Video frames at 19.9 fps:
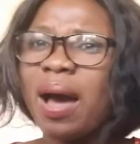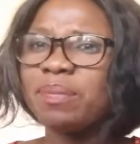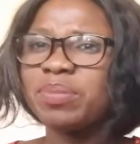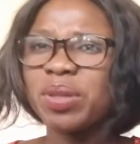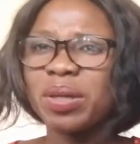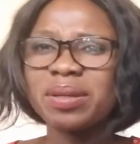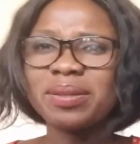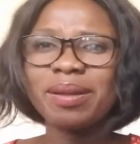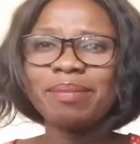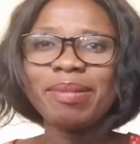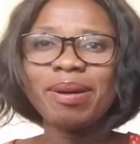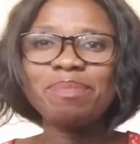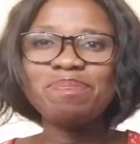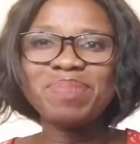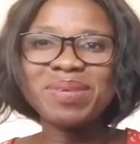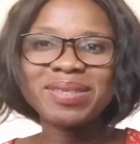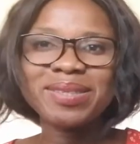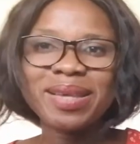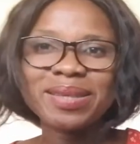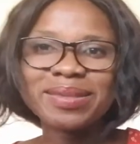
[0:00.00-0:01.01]
I'm talking about
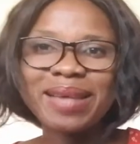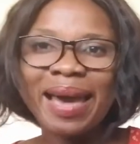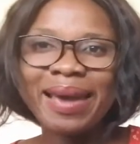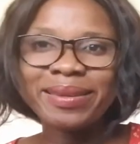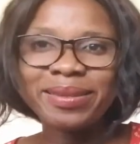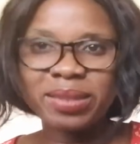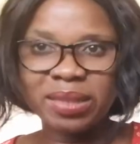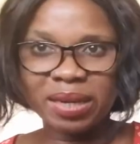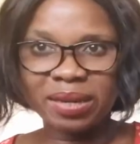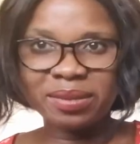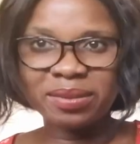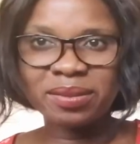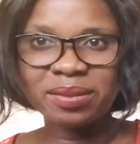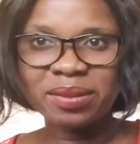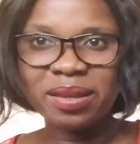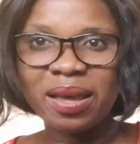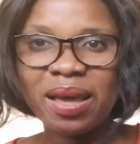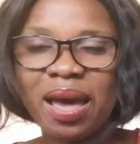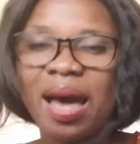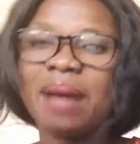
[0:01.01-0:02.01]
business
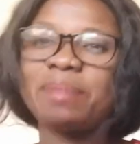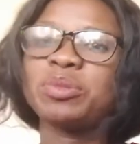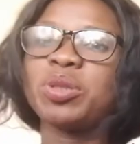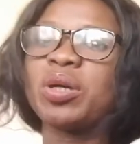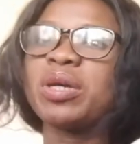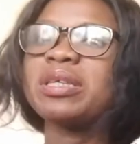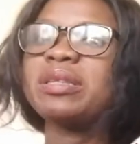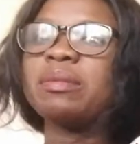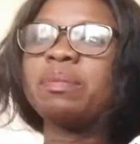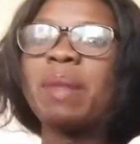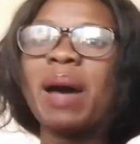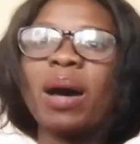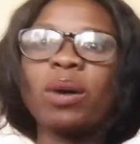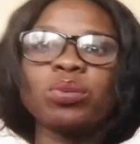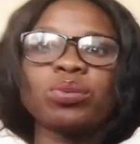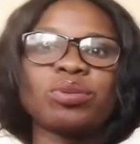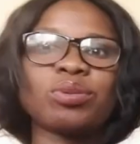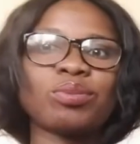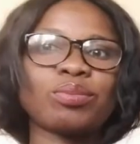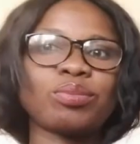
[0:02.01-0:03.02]
ideas. I'm talking
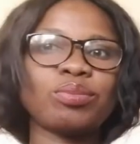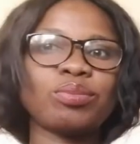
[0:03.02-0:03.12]
about